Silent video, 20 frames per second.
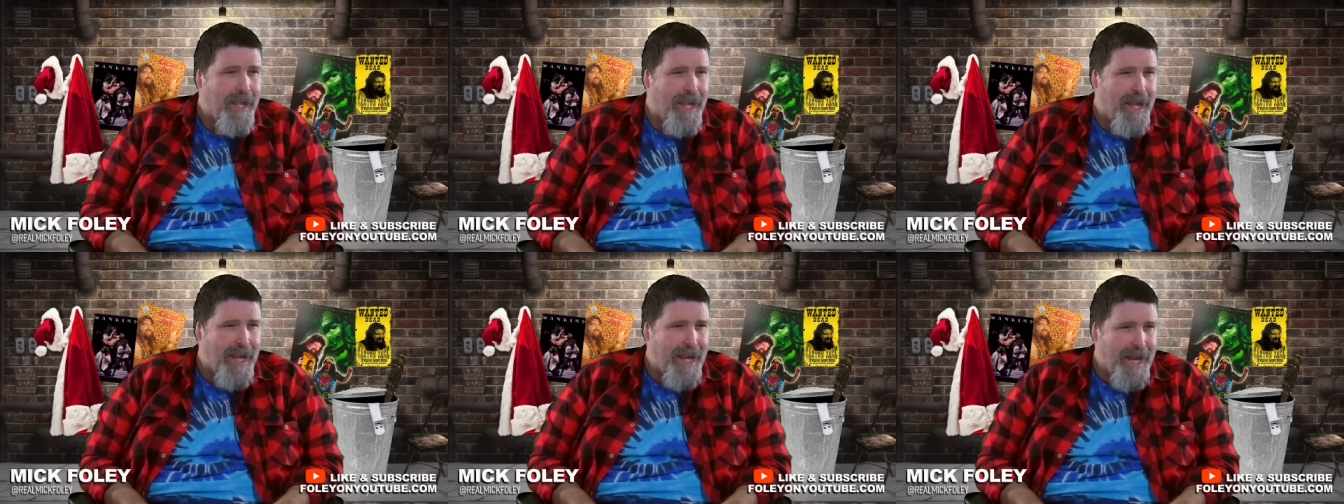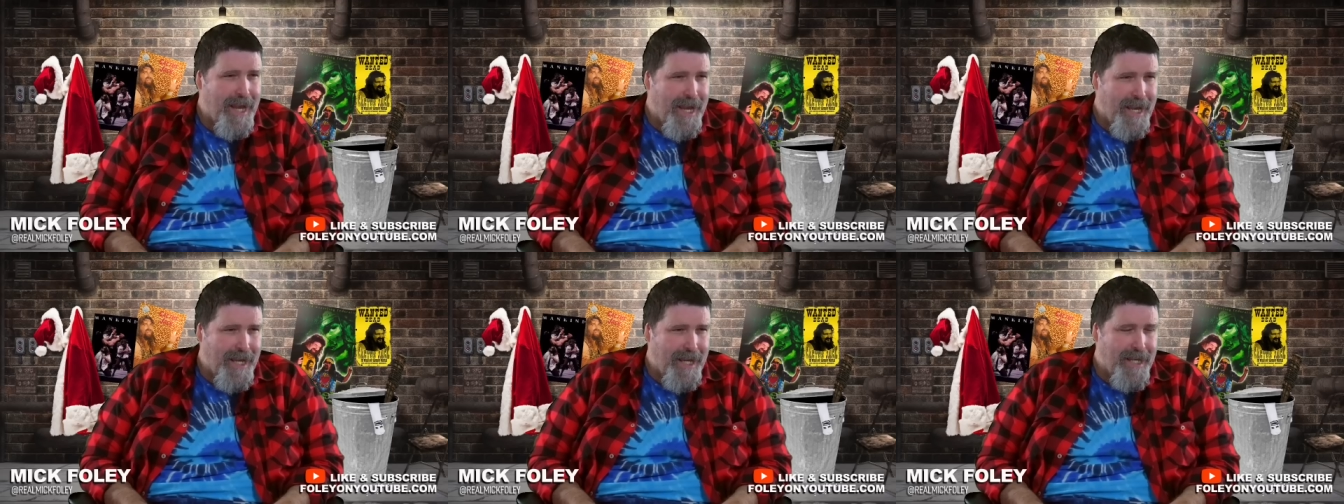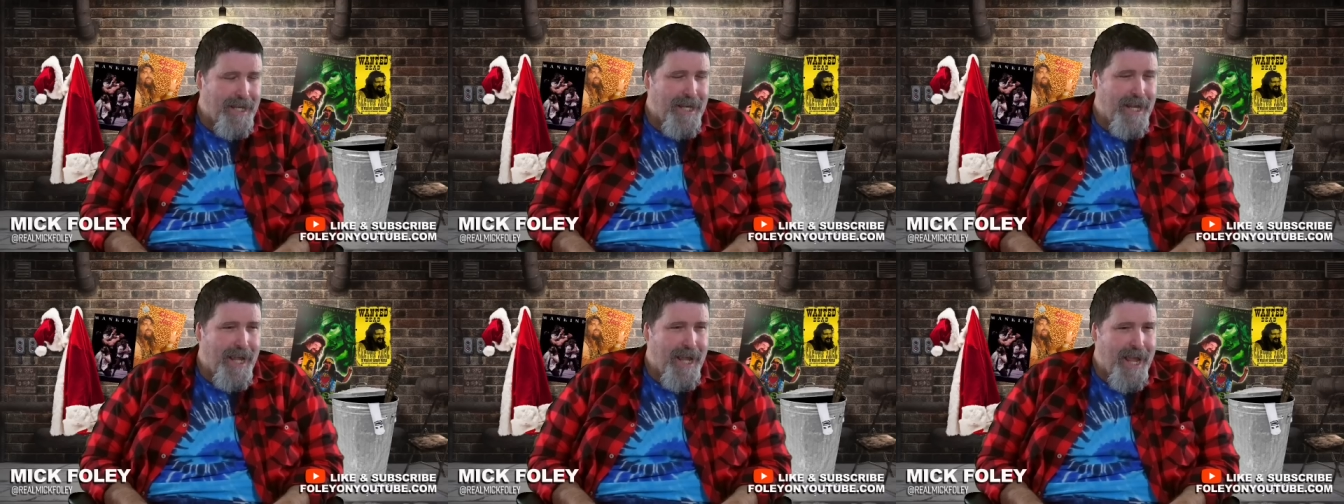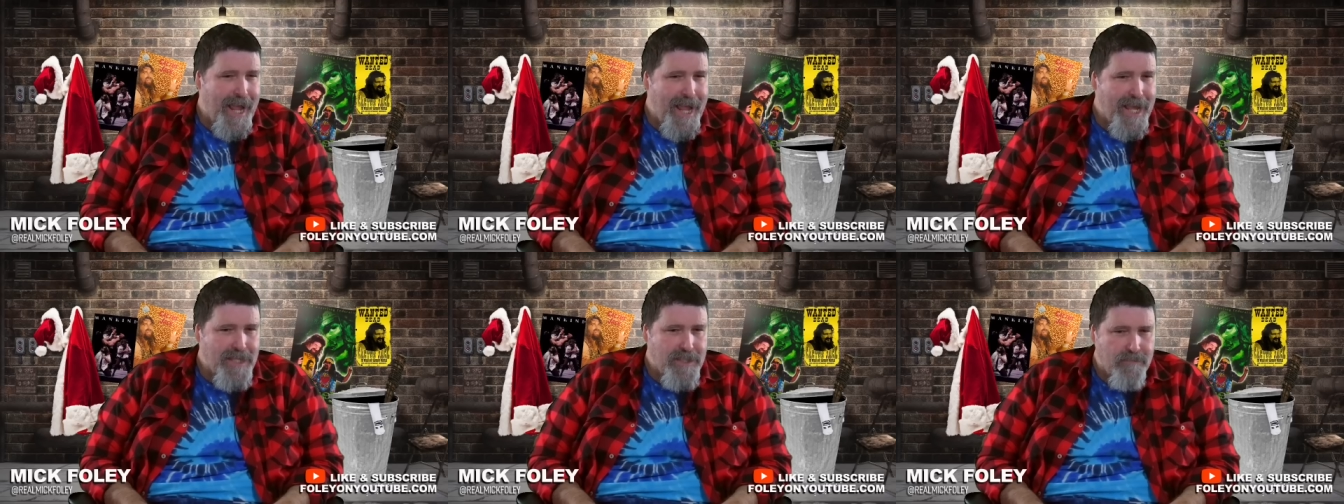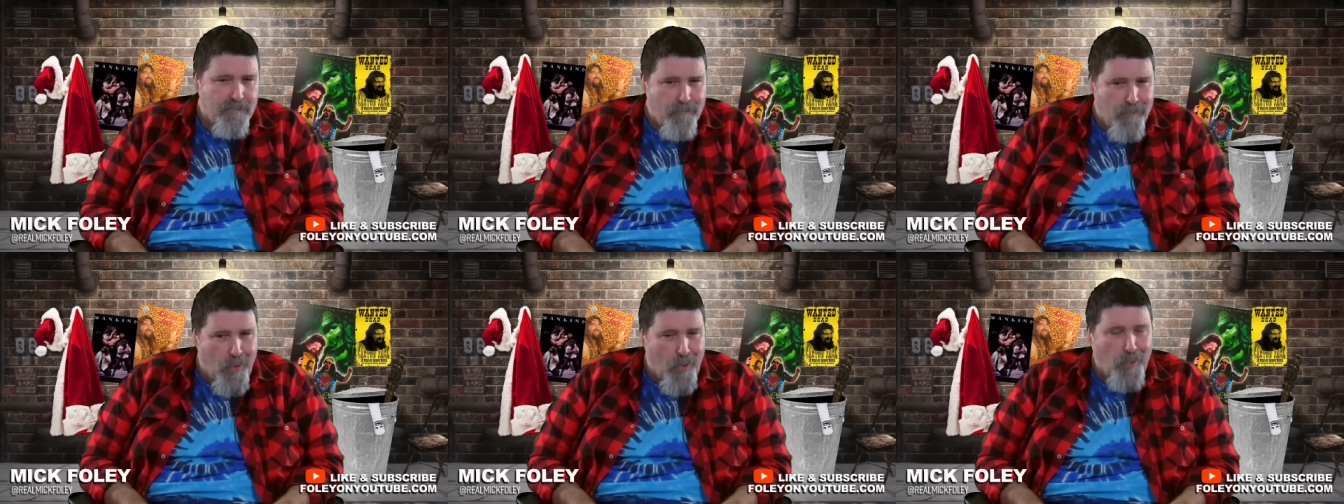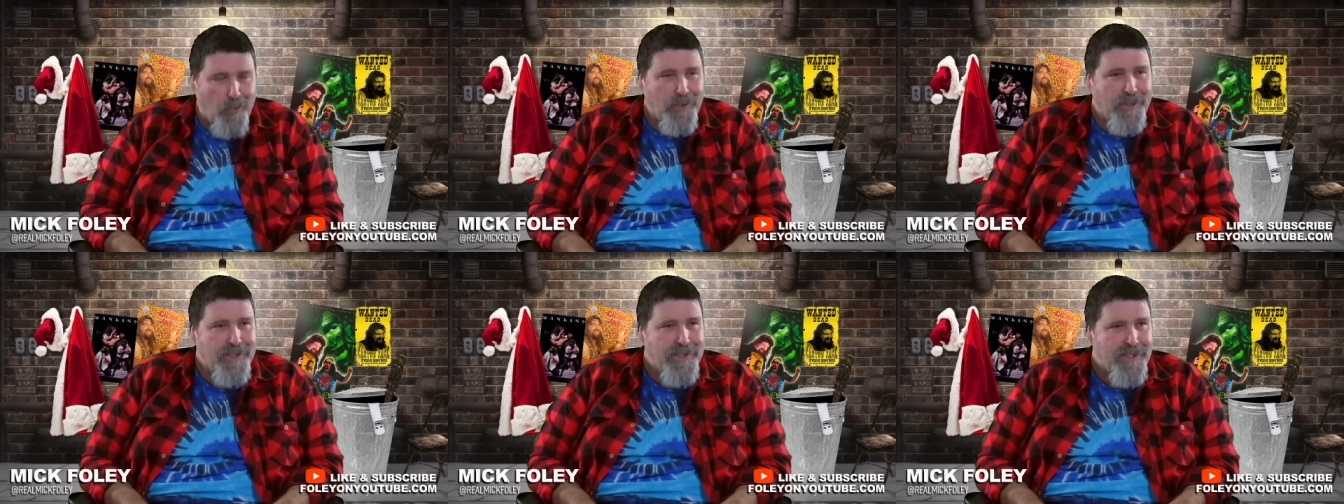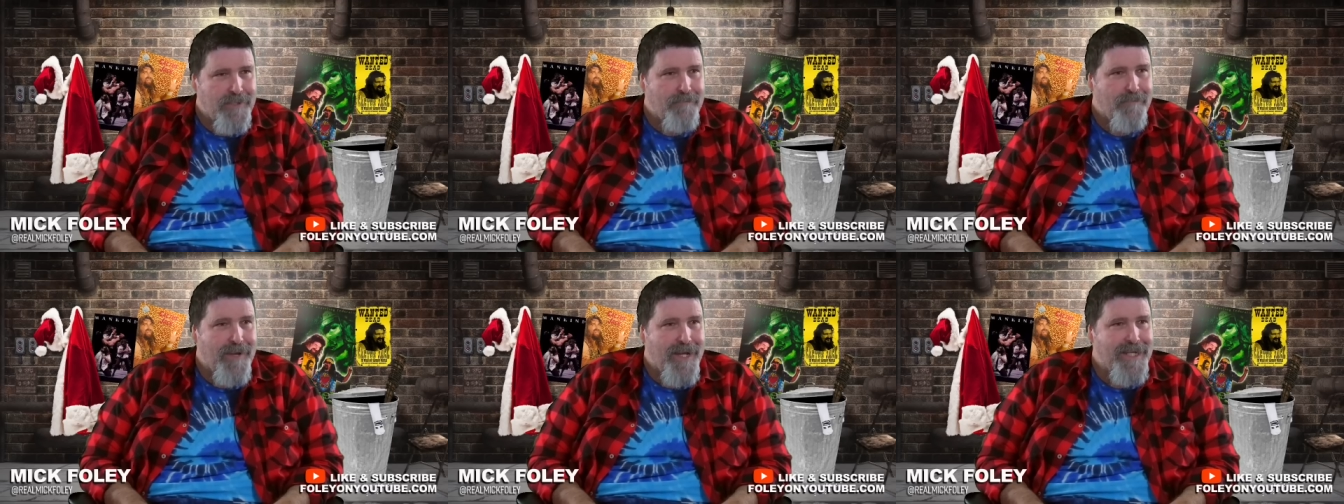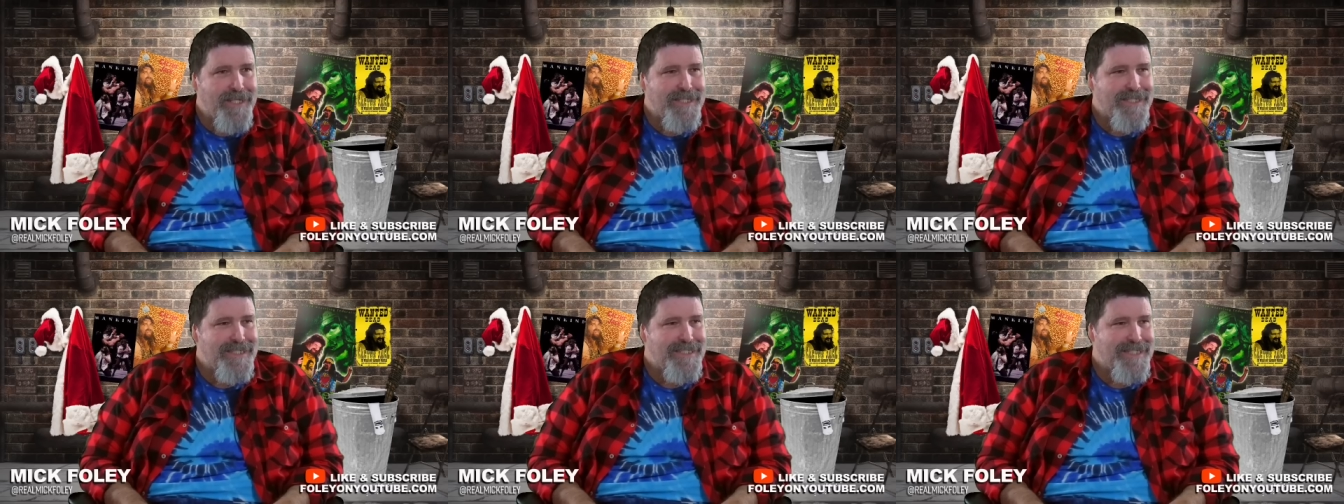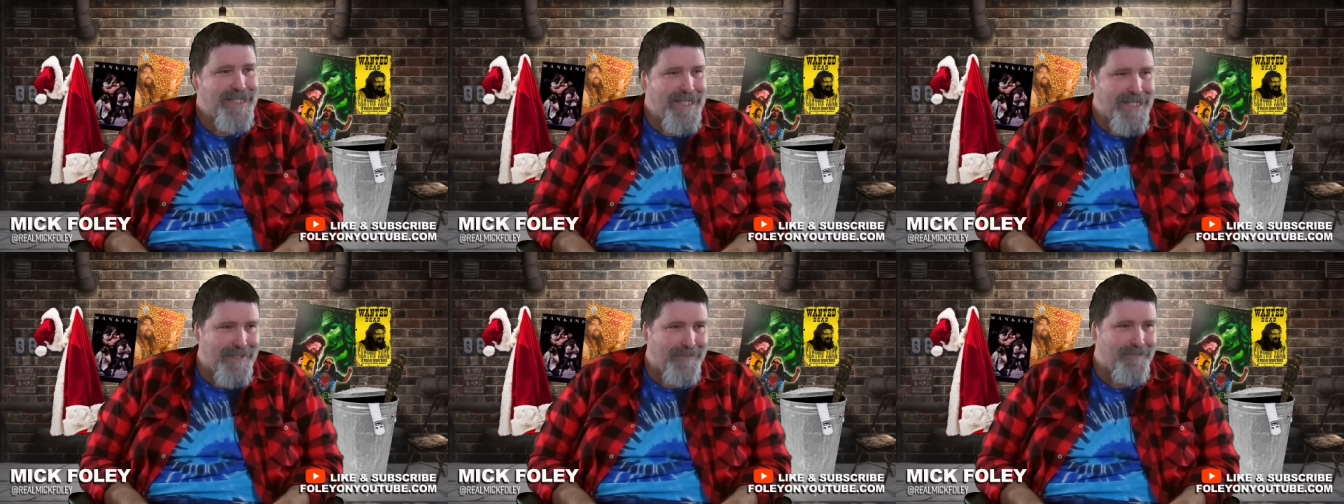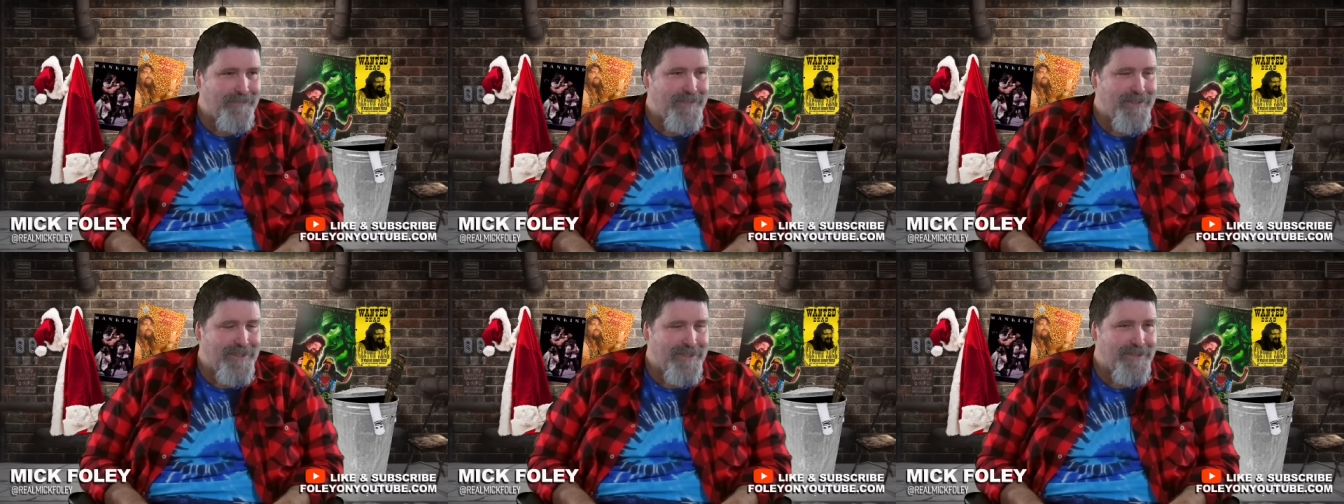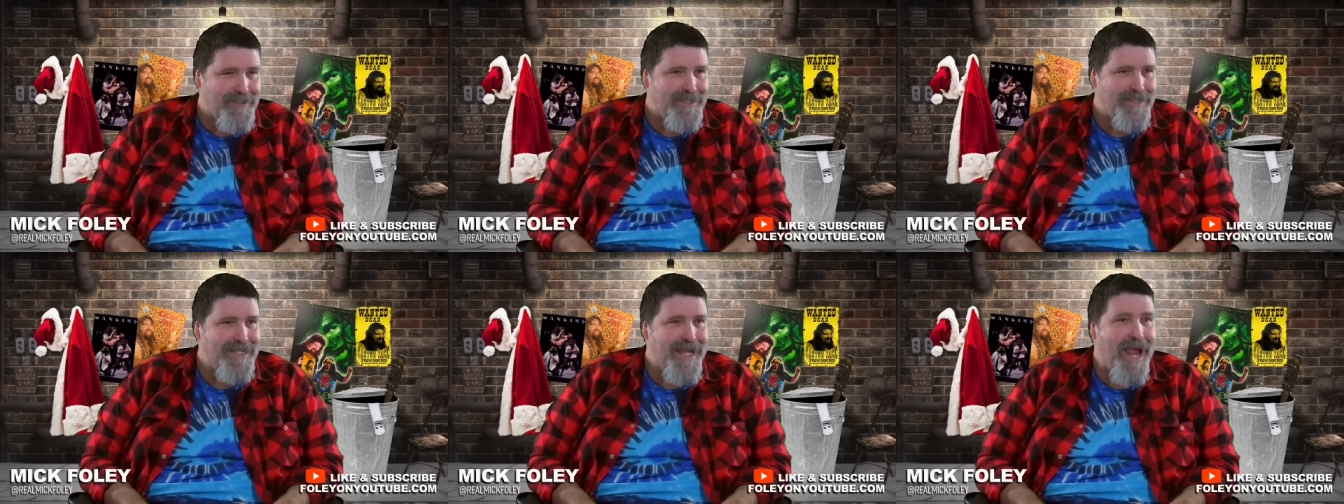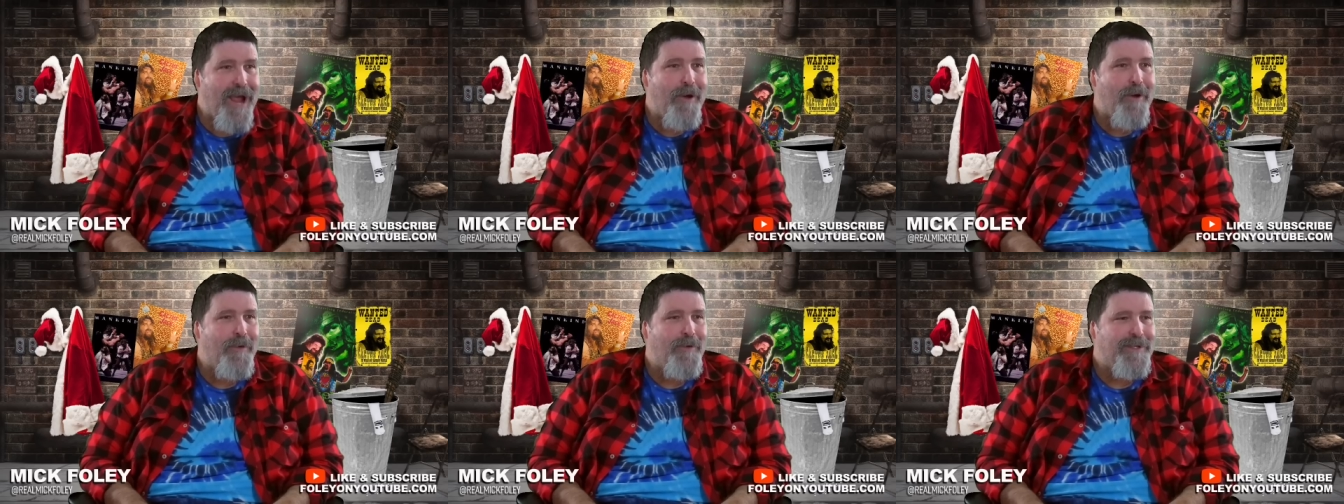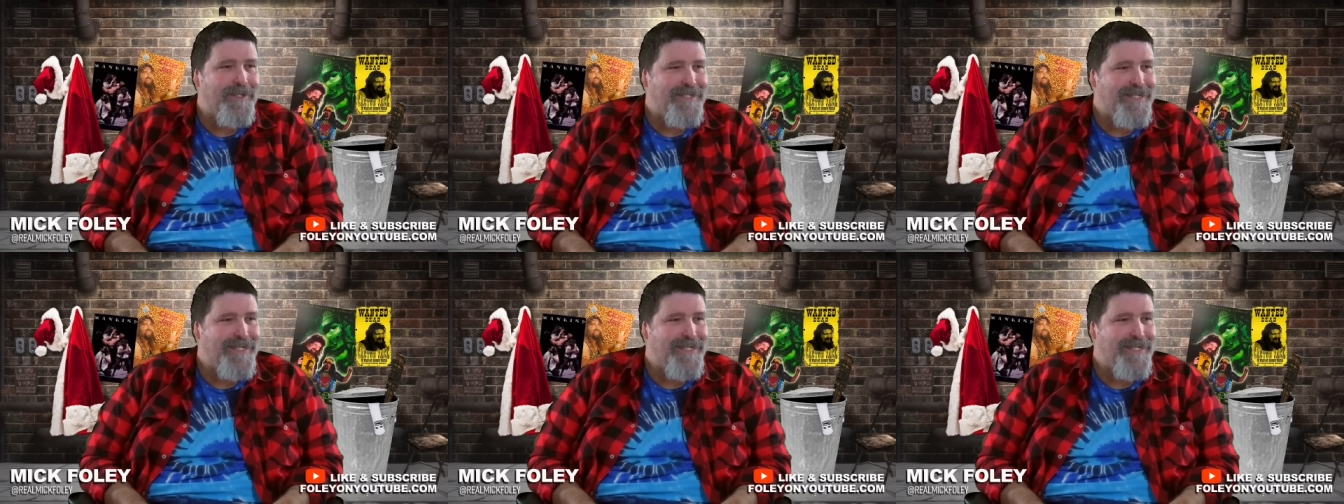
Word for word: And as bold as it might seem to sound,